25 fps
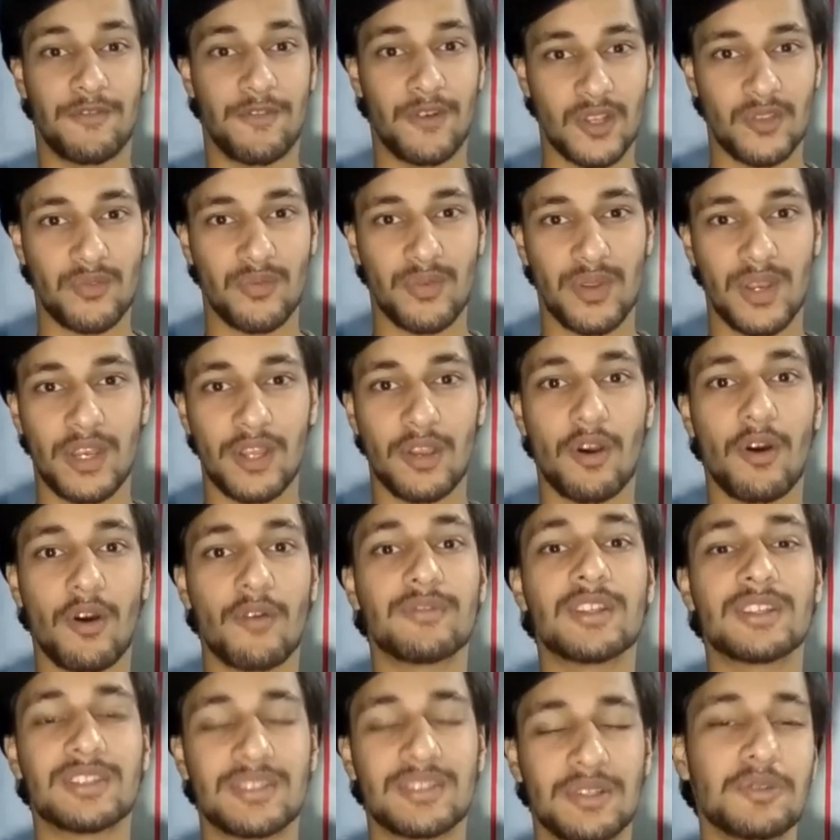first video
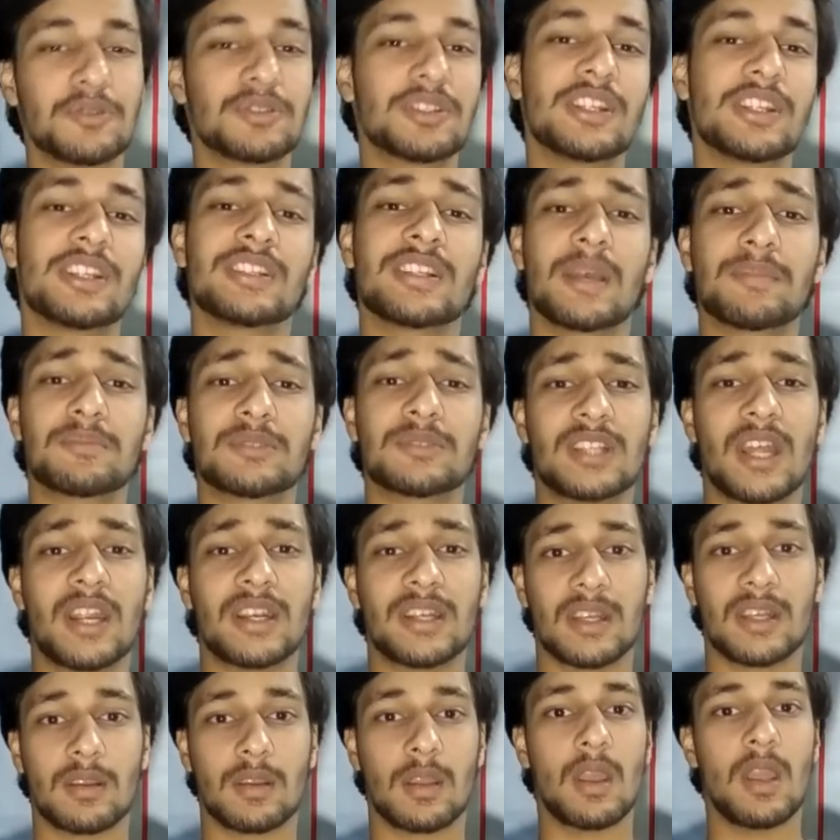of this new series I'm
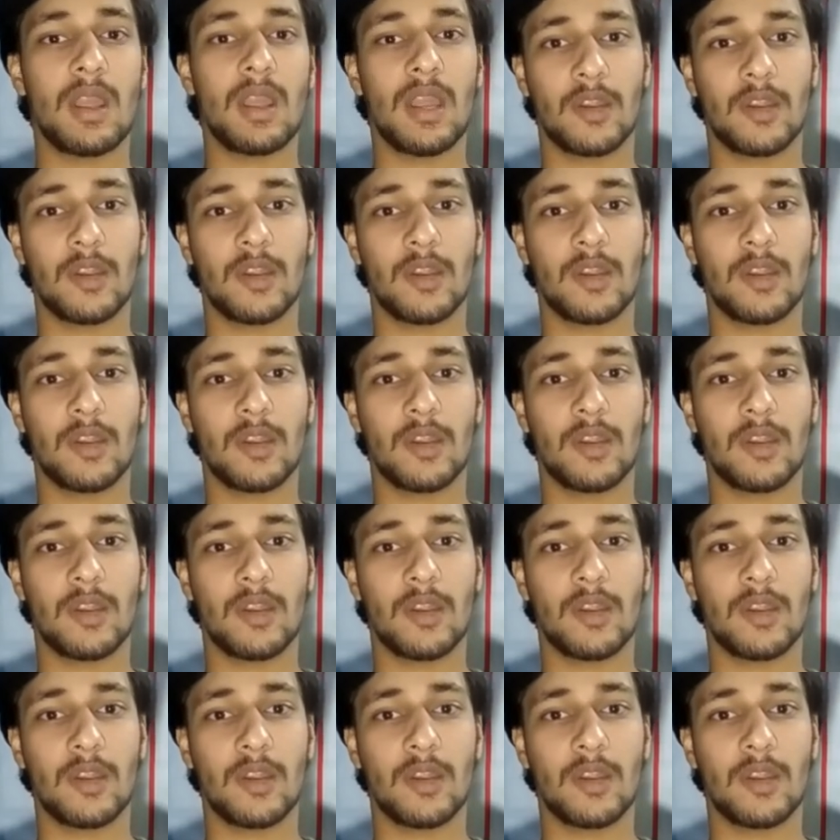starting.